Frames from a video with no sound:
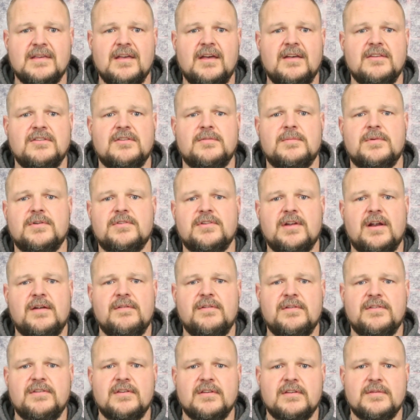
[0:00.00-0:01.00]
customer
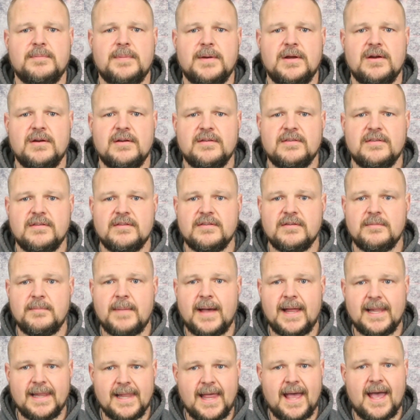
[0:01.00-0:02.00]
service experiences of
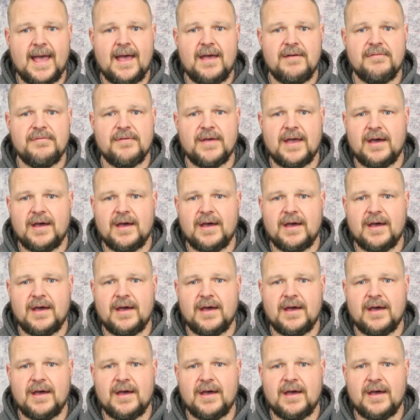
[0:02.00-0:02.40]
my life.